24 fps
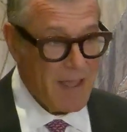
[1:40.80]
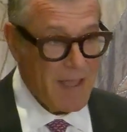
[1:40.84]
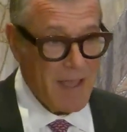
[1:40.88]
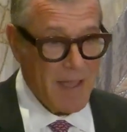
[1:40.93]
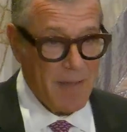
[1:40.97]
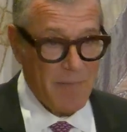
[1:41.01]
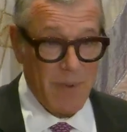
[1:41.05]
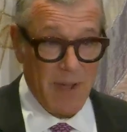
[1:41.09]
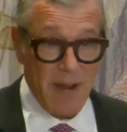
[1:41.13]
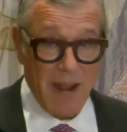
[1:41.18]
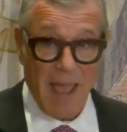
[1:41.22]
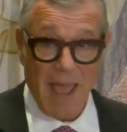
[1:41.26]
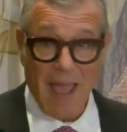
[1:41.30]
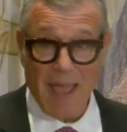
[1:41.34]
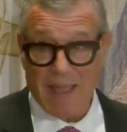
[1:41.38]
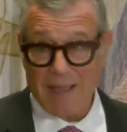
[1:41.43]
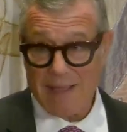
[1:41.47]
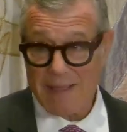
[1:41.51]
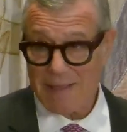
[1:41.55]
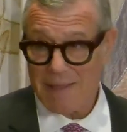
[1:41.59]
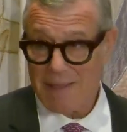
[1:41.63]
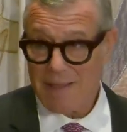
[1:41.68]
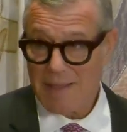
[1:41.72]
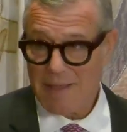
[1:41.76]
But
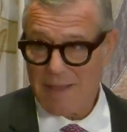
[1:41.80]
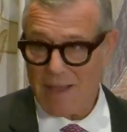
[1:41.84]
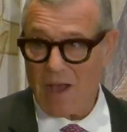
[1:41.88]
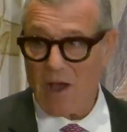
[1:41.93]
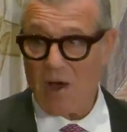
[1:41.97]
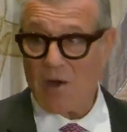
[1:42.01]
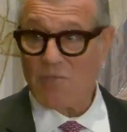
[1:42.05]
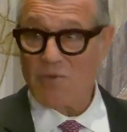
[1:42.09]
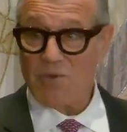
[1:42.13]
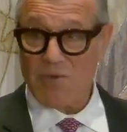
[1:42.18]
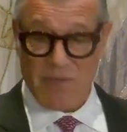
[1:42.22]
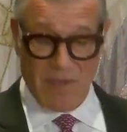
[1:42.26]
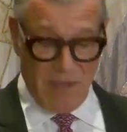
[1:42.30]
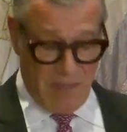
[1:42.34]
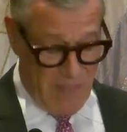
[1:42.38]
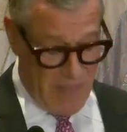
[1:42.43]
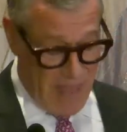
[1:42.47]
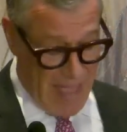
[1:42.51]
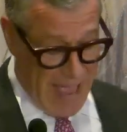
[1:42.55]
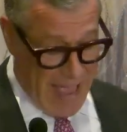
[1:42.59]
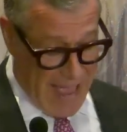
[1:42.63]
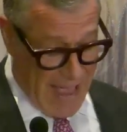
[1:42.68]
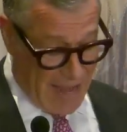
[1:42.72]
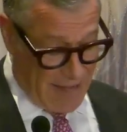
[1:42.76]
hey, other than
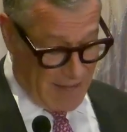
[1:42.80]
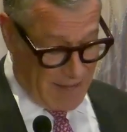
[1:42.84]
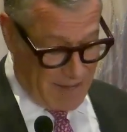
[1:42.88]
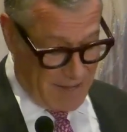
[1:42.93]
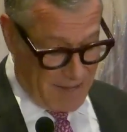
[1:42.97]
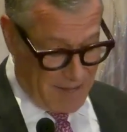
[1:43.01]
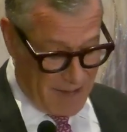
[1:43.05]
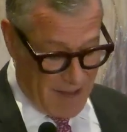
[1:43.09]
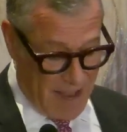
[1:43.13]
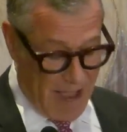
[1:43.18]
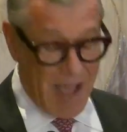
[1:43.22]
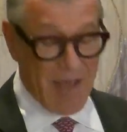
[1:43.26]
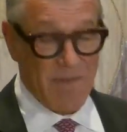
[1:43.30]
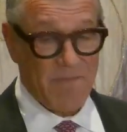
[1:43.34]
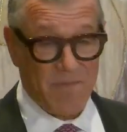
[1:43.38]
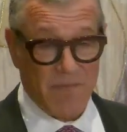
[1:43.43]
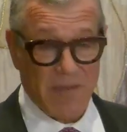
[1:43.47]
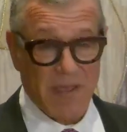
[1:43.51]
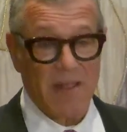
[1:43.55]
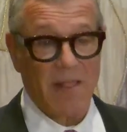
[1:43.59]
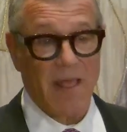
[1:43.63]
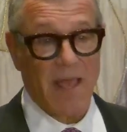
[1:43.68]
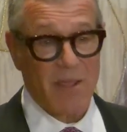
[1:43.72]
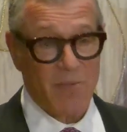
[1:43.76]
that, I
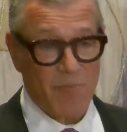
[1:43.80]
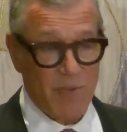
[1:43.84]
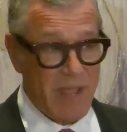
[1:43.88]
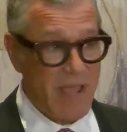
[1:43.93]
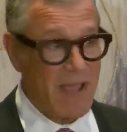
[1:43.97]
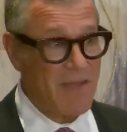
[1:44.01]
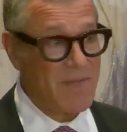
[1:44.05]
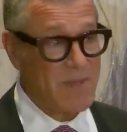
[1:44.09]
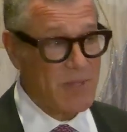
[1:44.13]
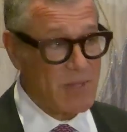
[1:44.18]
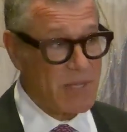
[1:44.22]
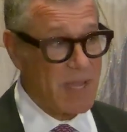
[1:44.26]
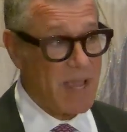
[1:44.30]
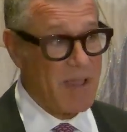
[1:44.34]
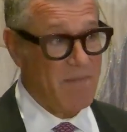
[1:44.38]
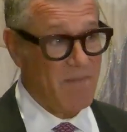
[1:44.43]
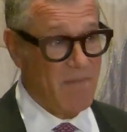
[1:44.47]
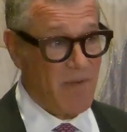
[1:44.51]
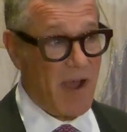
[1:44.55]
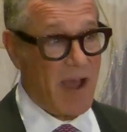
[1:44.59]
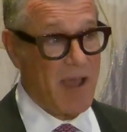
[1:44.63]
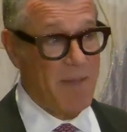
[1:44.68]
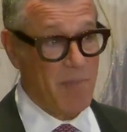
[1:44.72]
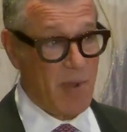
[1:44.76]
feel like we have the same
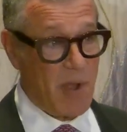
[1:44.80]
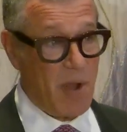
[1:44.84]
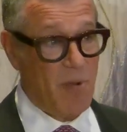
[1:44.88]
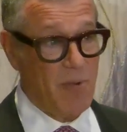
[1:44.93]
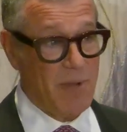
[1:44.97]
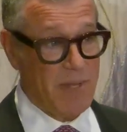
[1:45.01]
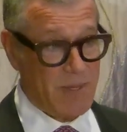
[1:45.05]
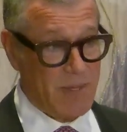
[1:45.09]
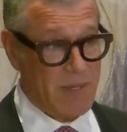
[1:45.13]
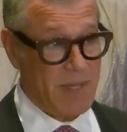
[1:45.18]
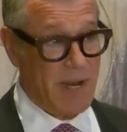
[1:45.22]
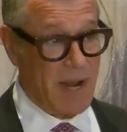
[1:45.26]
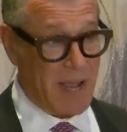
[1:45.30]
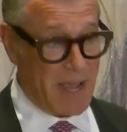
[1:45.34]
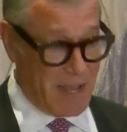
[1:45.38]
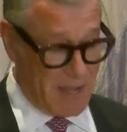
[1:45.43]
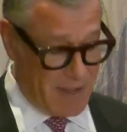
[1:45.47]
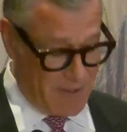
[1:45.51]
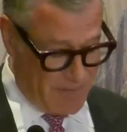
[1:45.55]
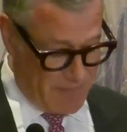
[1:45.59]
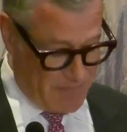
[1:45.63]
vibe going today.